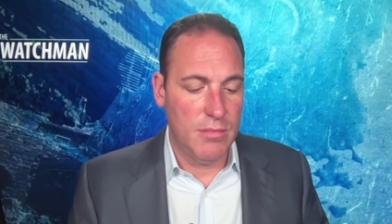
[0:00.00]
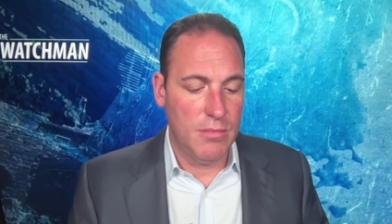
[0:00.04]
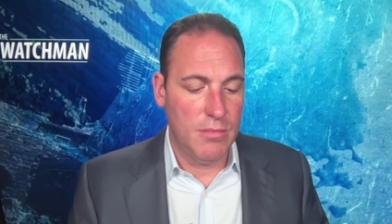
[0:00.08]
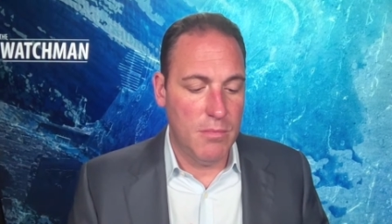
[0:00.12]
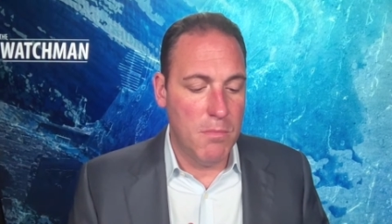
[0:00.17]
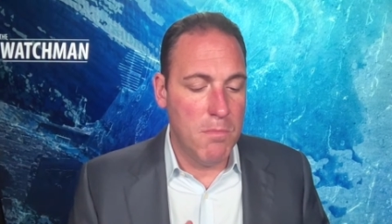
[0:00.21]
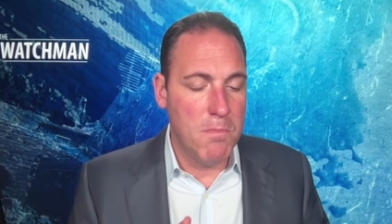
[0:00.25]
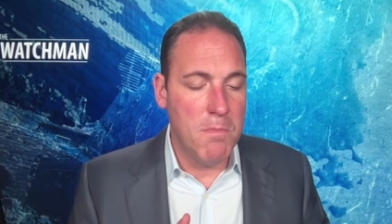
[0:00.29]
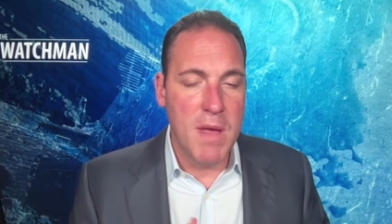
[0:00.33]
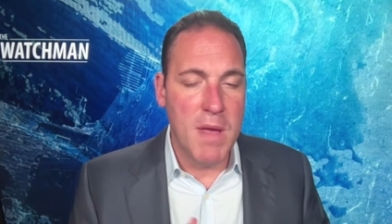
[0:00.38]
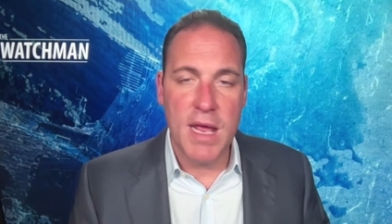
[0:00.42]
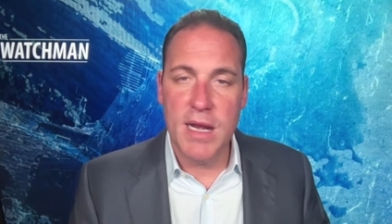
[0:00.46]

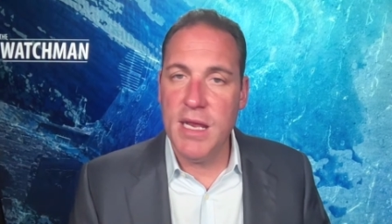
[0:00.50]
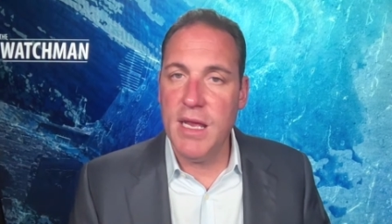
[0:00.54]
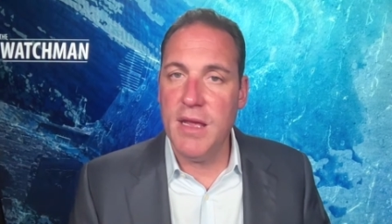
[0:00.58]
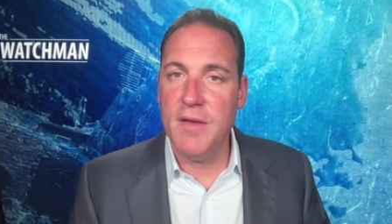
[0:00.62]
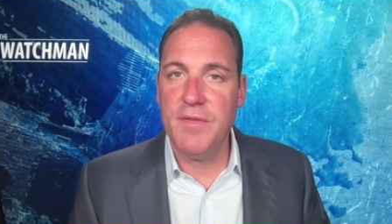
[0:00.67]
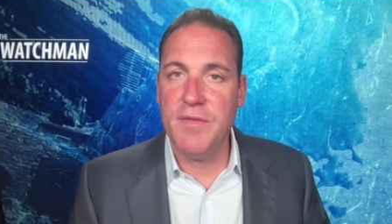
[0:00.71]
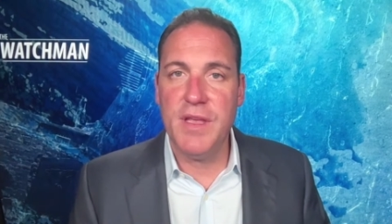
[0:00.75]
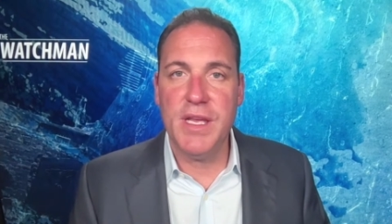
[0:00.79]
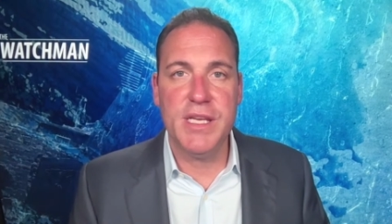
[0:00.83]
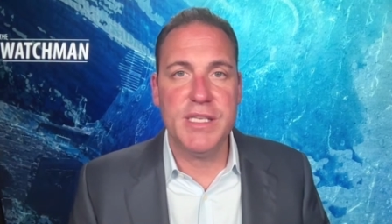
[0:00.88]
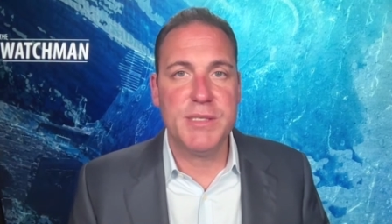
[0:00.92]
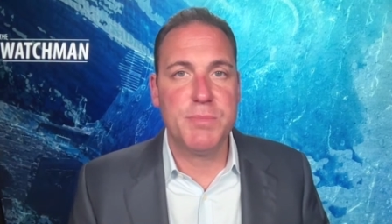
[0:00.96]
many of
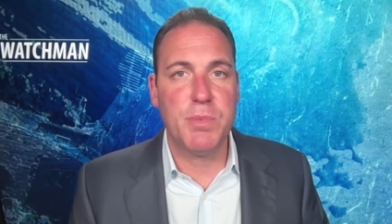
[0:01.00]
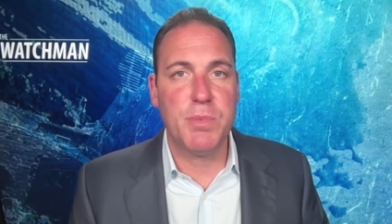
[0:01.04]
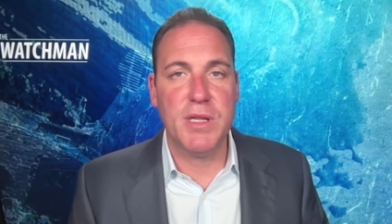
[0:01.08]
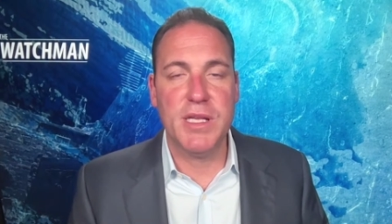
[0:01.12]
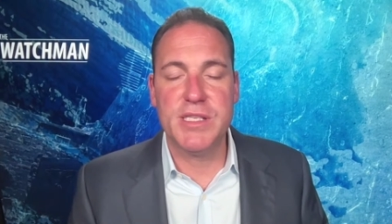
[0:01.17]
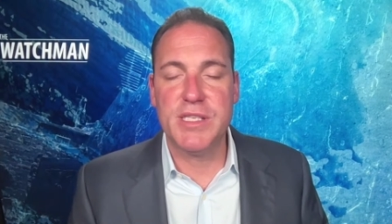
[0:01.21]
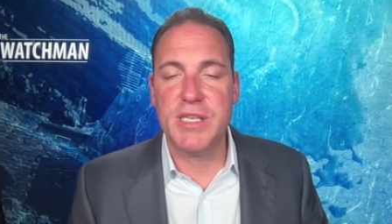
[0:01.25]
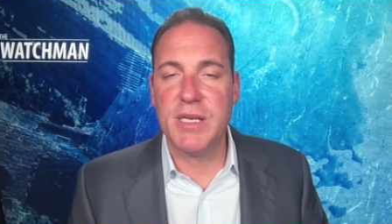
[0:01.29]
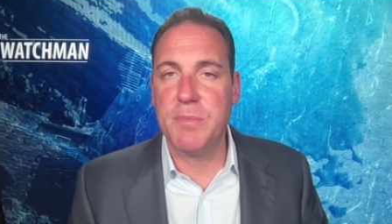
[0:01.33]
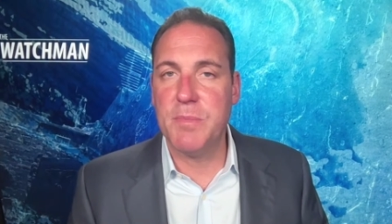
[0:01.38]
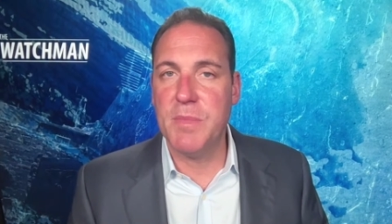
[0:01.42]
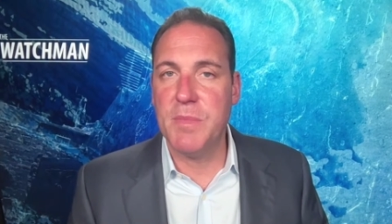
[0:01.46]
these
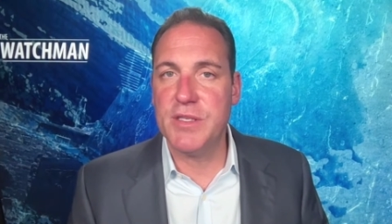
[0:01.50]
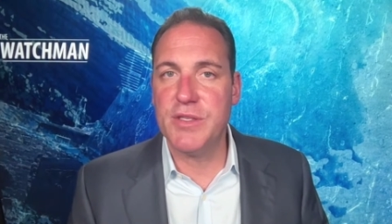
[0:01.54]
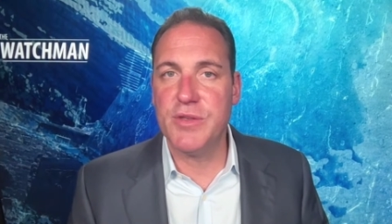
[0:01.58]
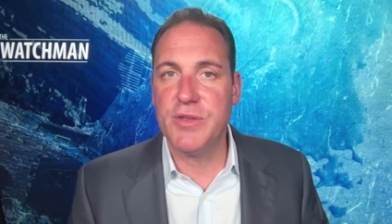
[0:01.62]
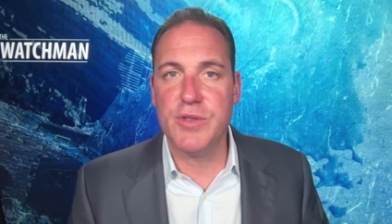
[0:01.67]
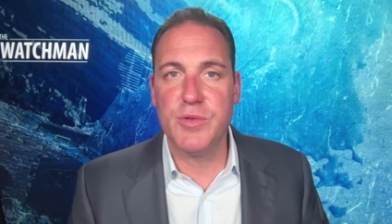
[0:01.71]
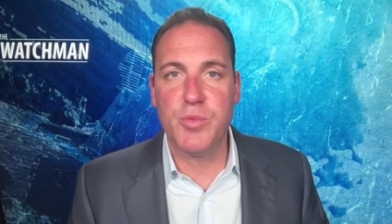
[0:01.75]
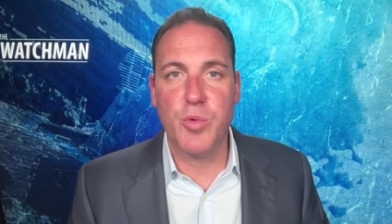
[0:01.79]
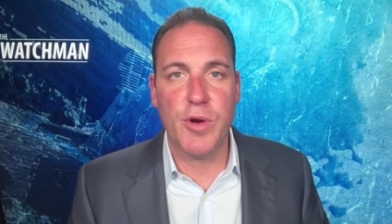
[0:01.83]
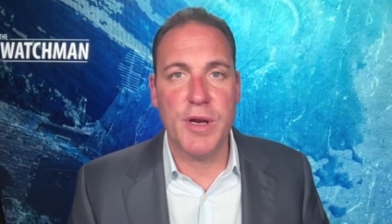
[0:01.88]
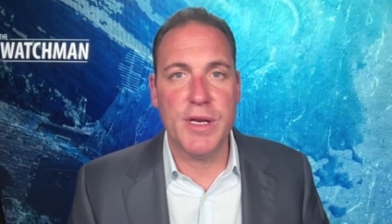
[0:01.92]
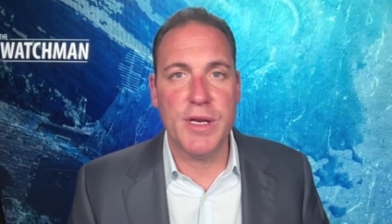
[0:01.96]
ballistic
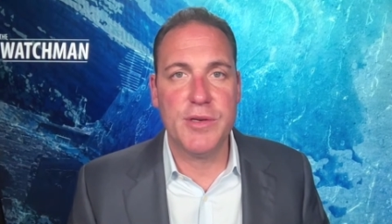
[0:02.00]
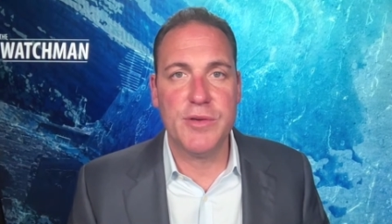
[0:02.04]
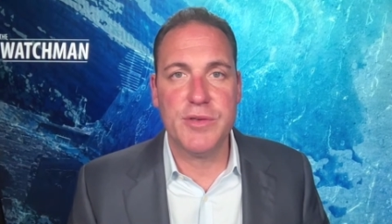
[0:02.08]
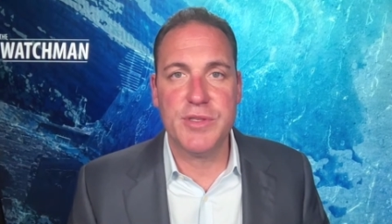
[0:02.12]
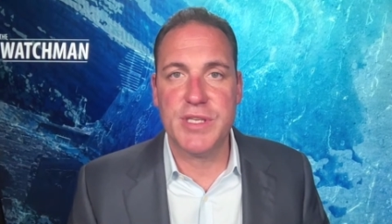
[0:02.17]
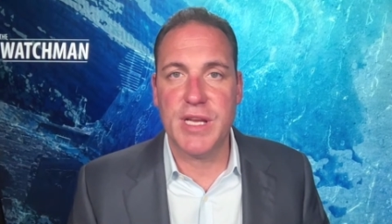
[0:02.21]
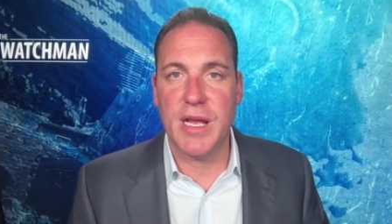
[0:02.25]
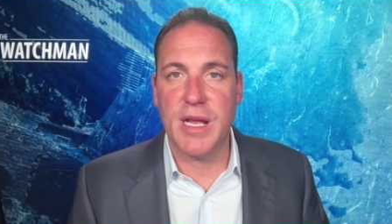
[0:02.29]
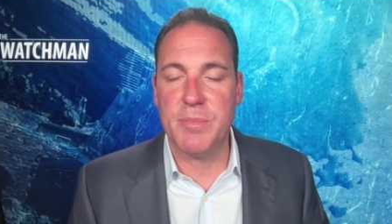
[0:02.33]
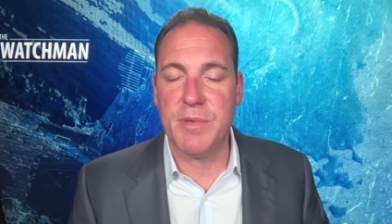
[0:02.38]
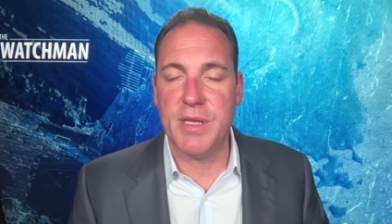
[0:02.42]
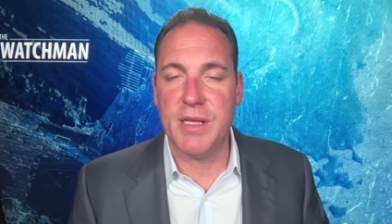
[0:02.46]
missiles were
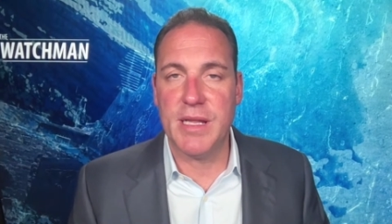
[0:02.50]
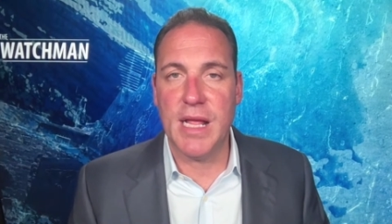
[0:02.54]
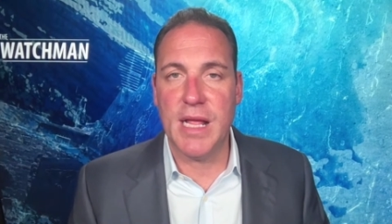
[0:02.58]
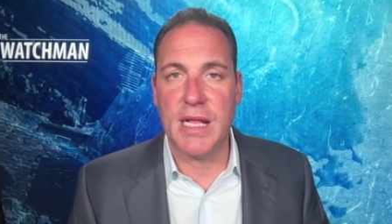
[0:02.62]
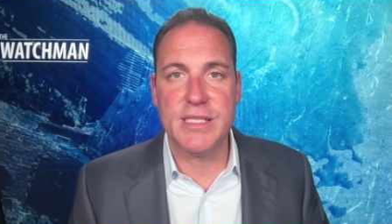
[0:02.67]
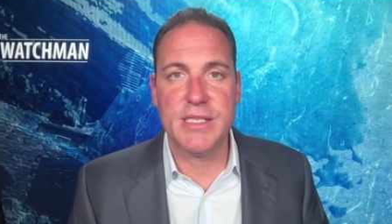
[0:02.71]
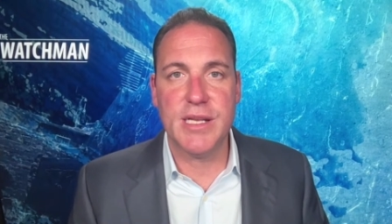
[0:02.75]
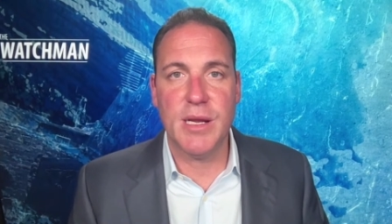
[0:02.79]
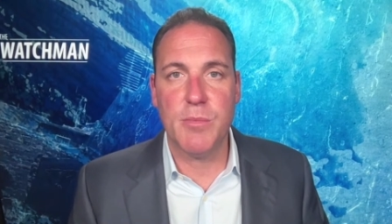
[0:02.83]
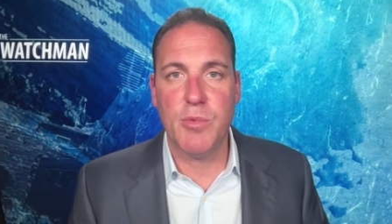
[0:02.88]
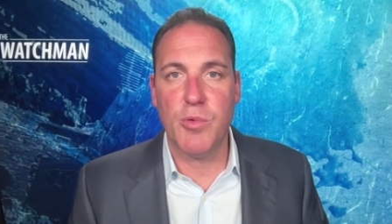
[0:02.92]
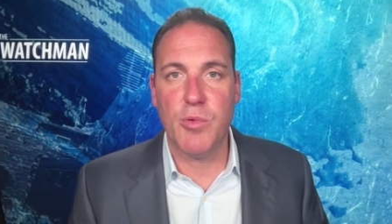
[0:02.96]
intercepted.
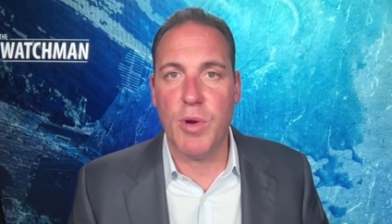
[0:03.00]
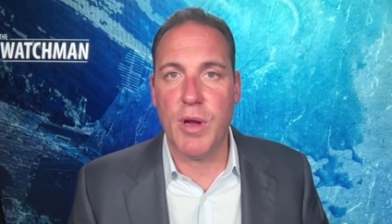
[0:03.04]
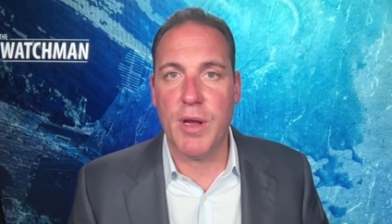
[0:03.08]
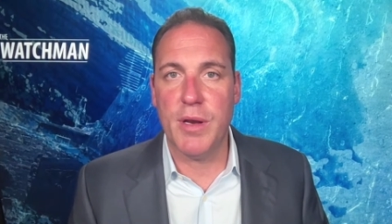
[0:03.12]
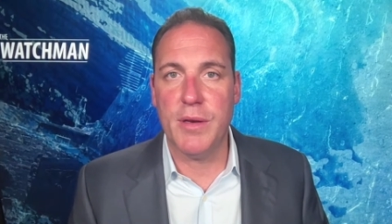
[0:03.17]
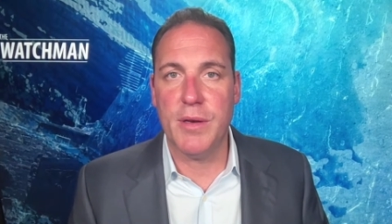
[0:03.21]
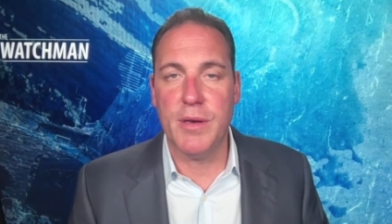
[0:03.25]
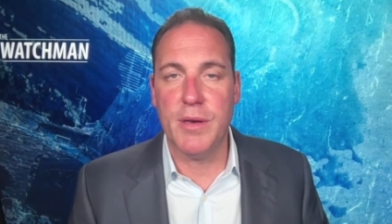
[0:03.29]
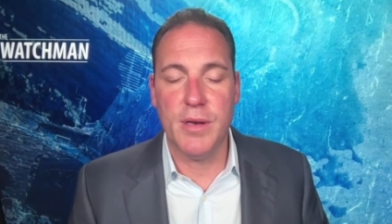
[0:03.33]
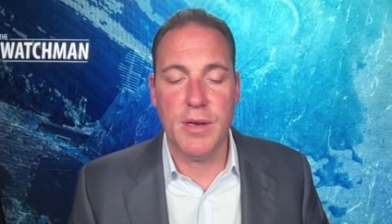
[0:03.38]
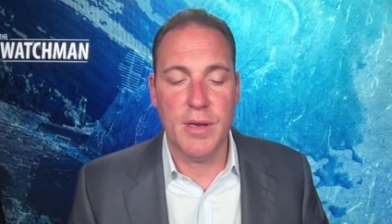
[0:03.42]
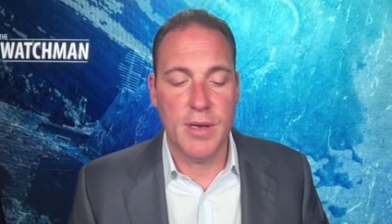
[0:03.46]
That's number
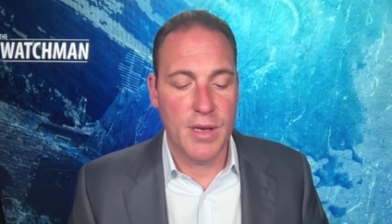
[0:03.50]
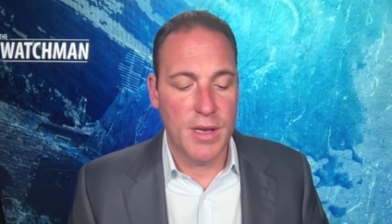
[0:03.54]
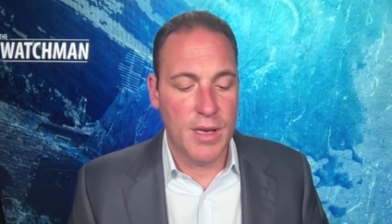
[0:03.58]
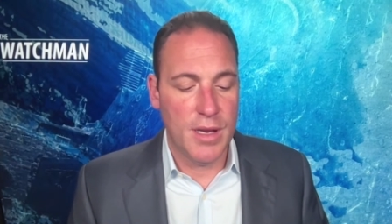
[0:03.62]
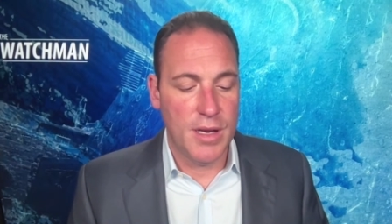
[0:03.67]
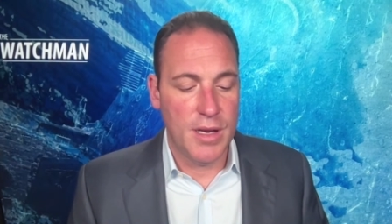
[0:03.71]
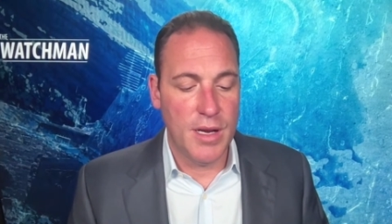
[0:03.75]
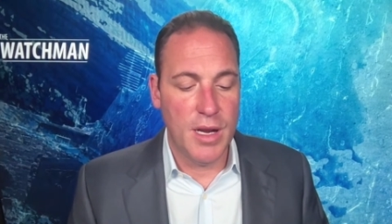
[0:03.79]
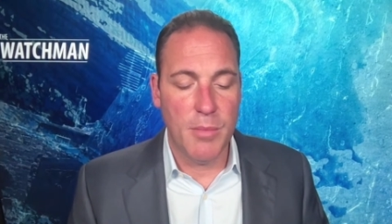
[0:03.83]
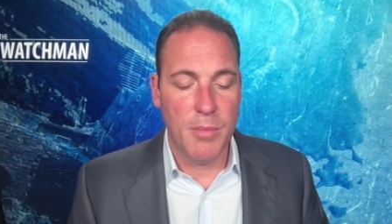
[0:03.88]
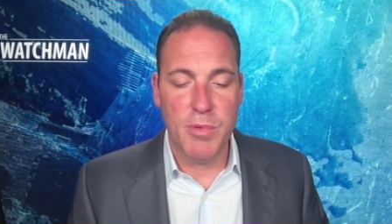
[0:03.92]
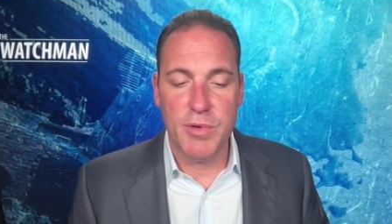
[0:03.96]
one.
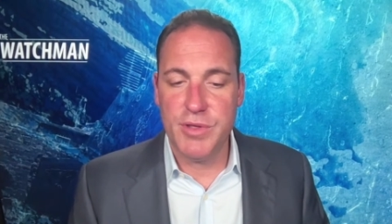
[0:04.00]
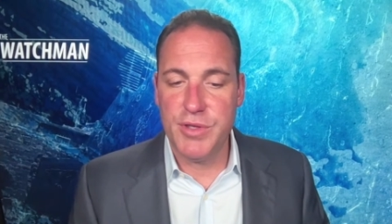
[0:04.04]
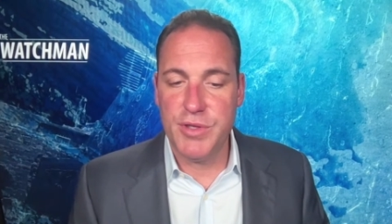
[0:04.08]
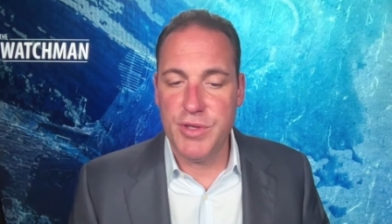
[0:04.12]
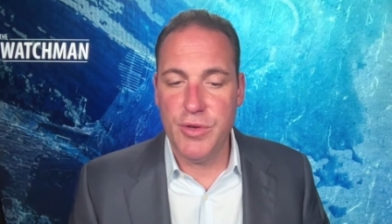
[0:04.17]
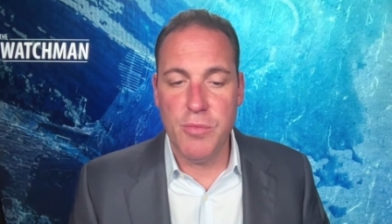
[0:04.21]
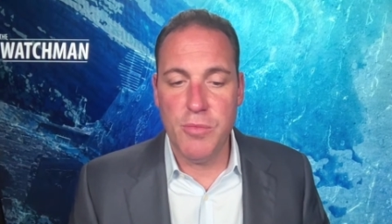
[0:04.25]
Number two,